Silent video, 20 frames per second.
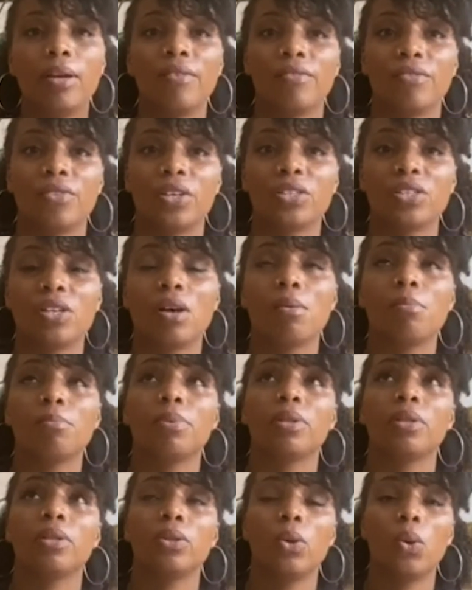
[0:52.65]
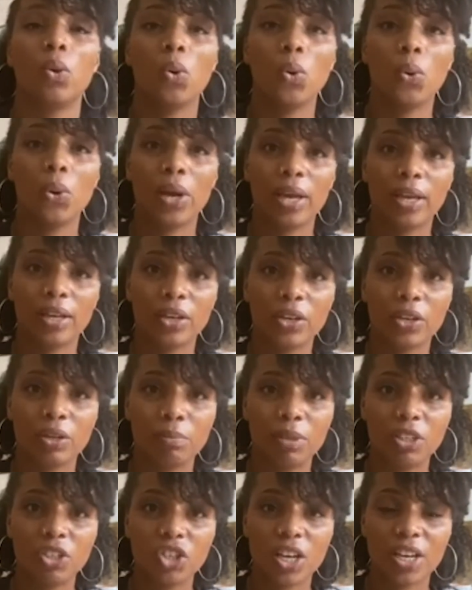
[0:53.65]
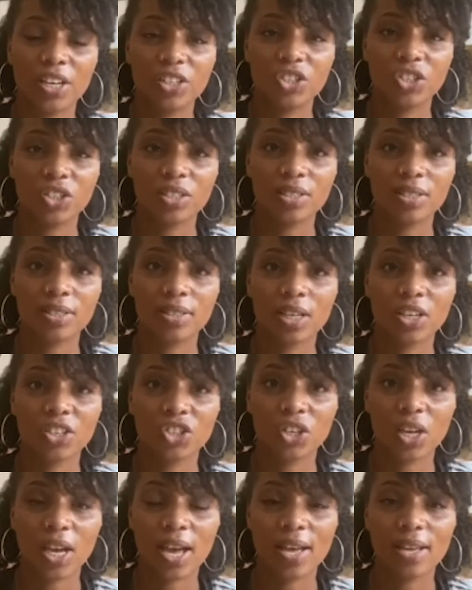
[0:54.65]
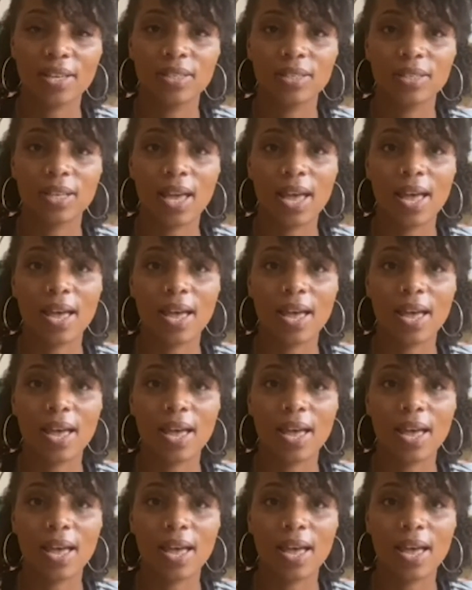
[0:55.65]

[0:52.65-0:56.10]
for example, or it could be changes such as